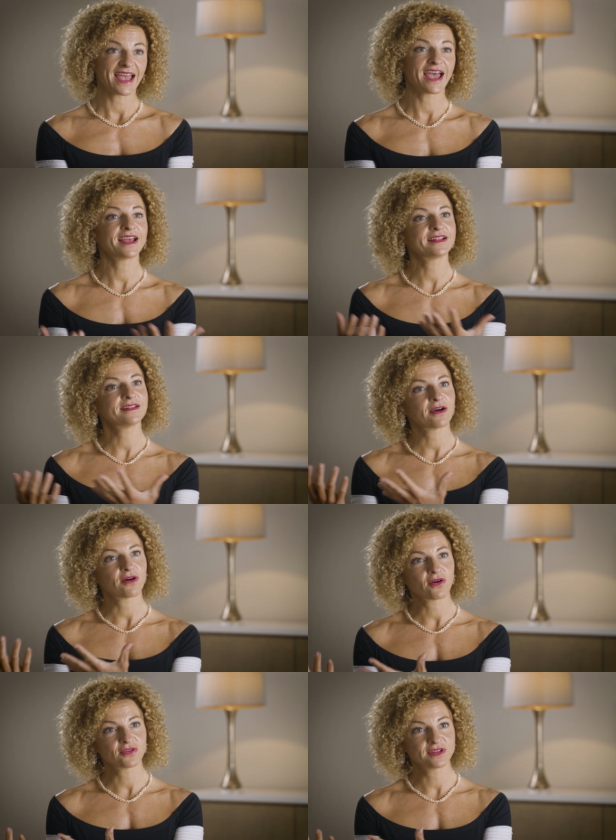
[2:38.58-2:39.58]
And
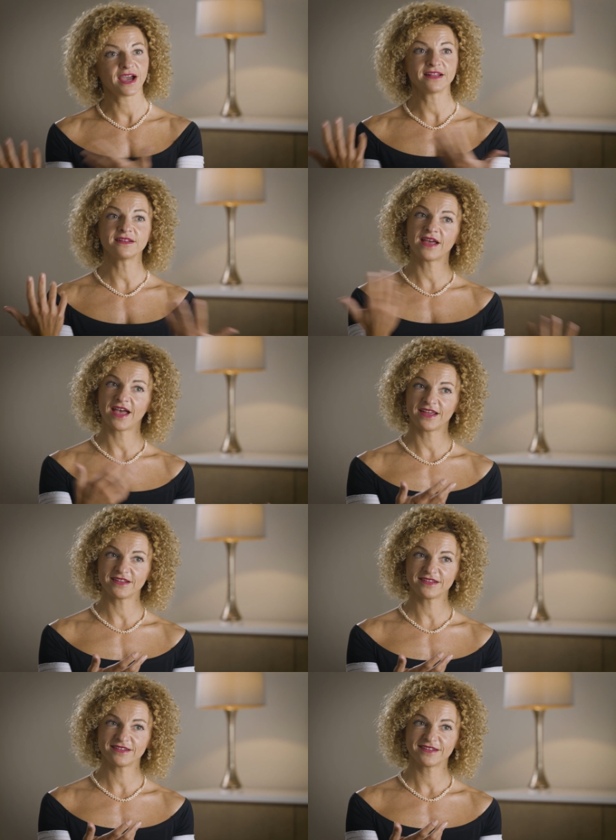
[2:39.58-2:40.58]
on the other
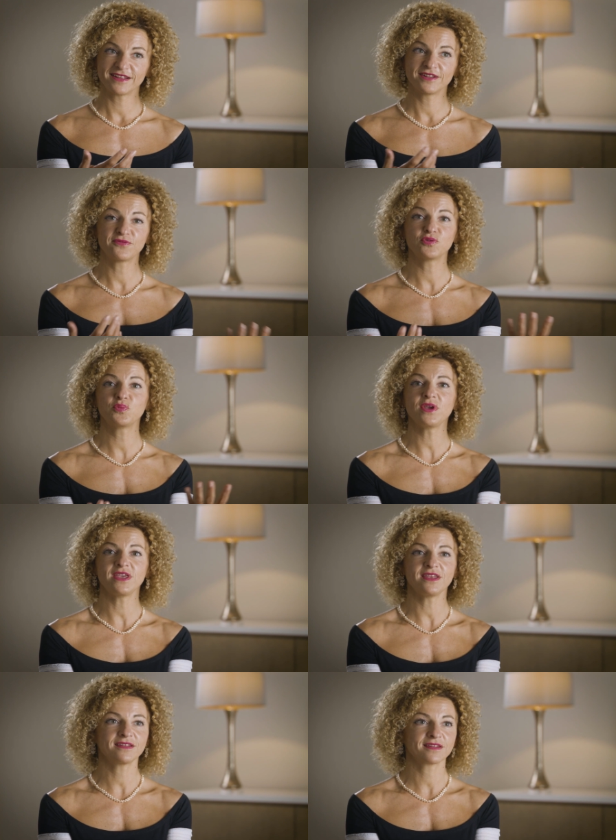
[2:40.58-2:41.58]
hand, the food we
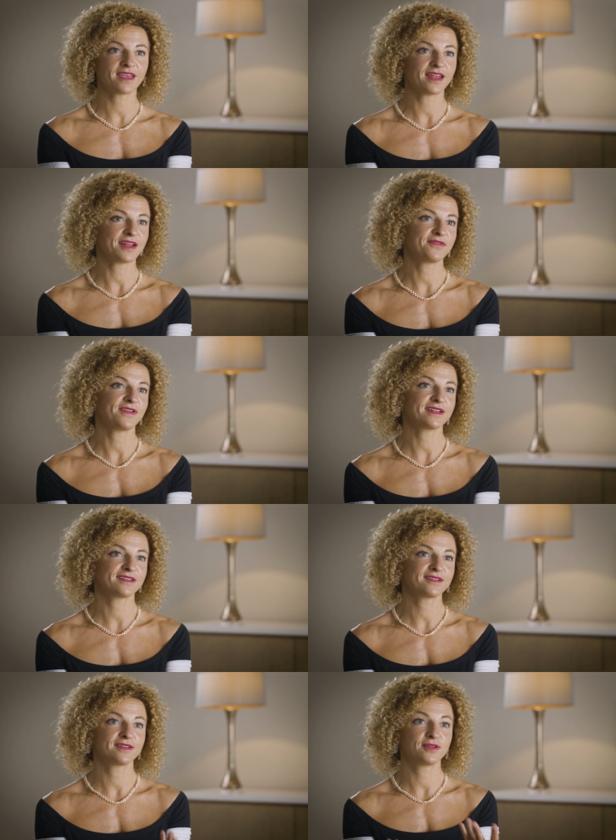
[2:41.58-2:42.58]
eat can
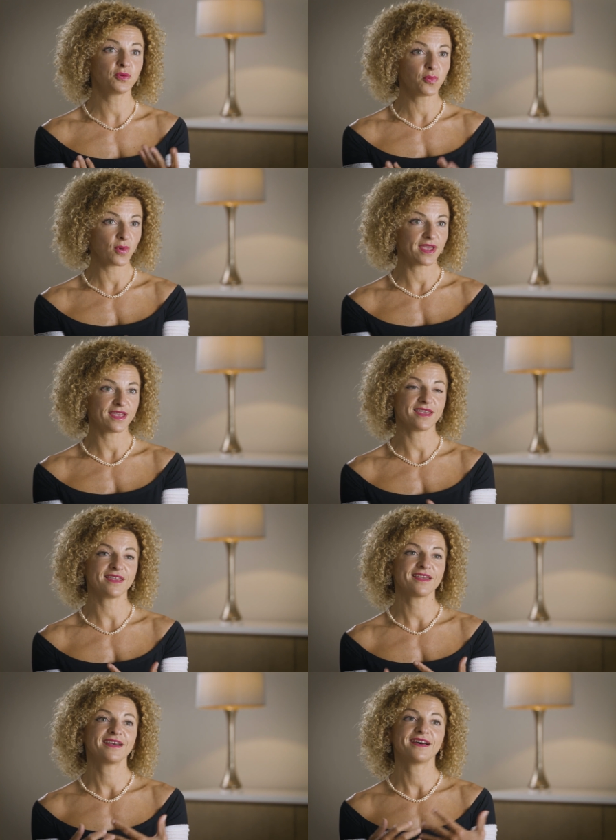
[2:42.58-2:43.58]
affect the
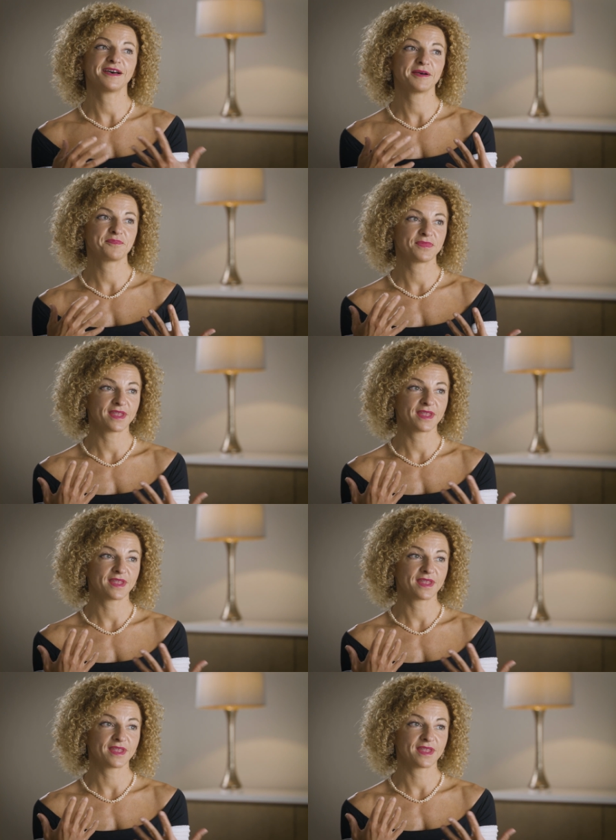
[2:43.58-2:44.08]
way uh,